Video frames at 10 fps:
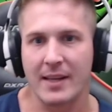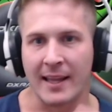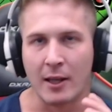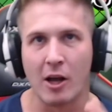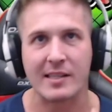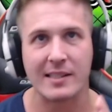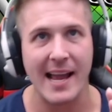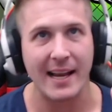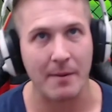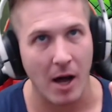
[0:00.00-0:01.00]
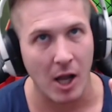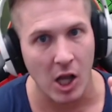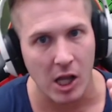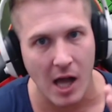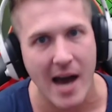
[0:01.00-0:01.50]
It looks like a
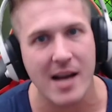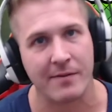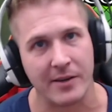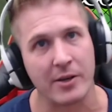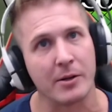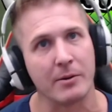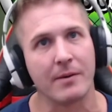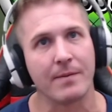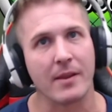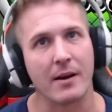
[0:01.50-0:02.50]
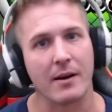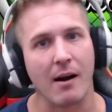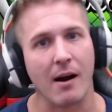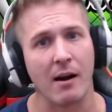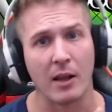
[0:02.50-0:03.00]
lot of you
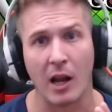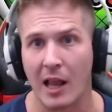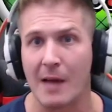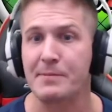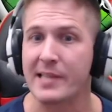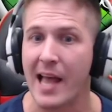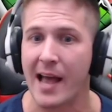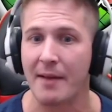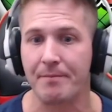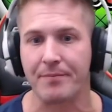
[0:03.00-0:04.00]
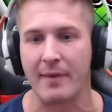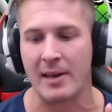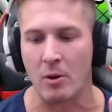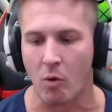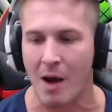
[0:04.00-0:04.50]
are a little upset and
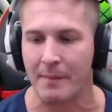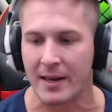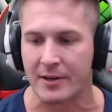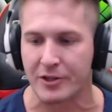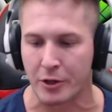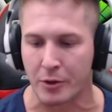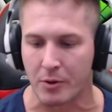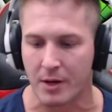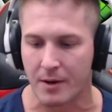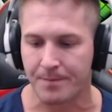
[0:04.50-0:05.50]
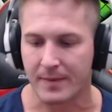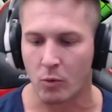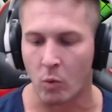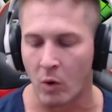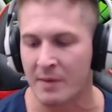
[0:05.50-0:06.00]
you want me to do
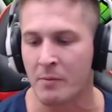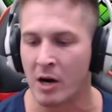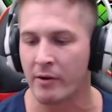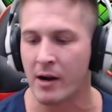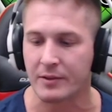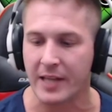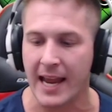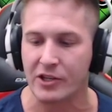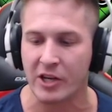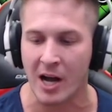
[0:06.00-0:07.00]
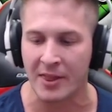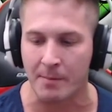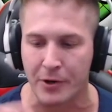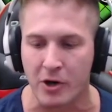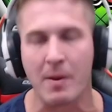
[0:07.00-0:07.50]
one more rotation on the
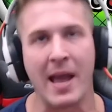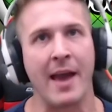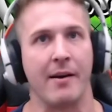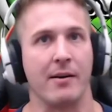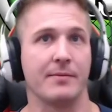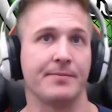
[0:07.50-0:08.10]
Boo Banner.